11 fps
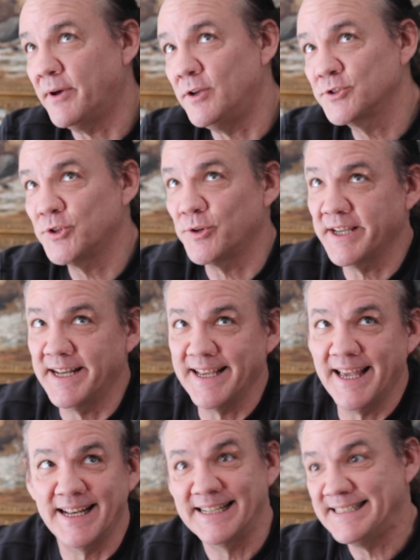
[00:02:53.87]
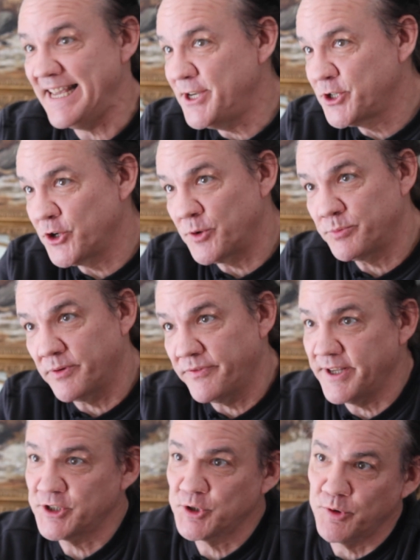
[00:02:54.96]
also a teacher and a
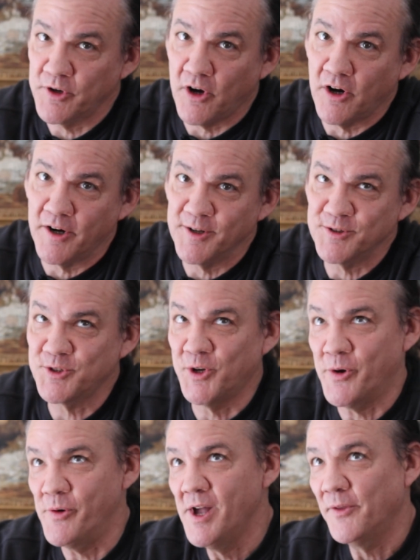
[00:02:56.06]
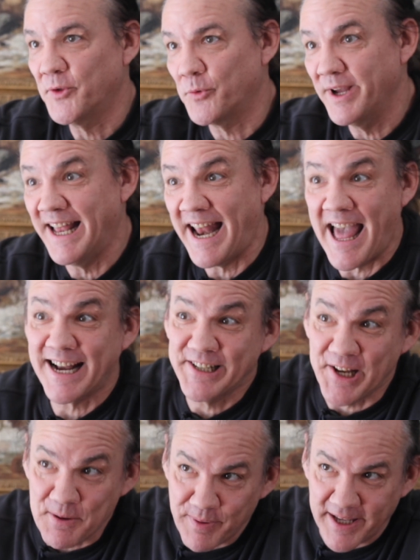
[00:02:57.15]
professor at heart, so the
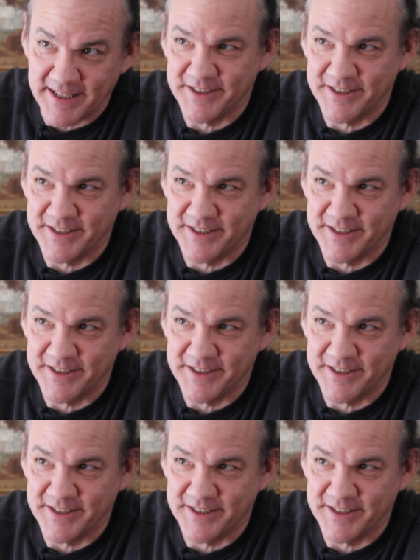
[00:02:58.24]
reenacting bit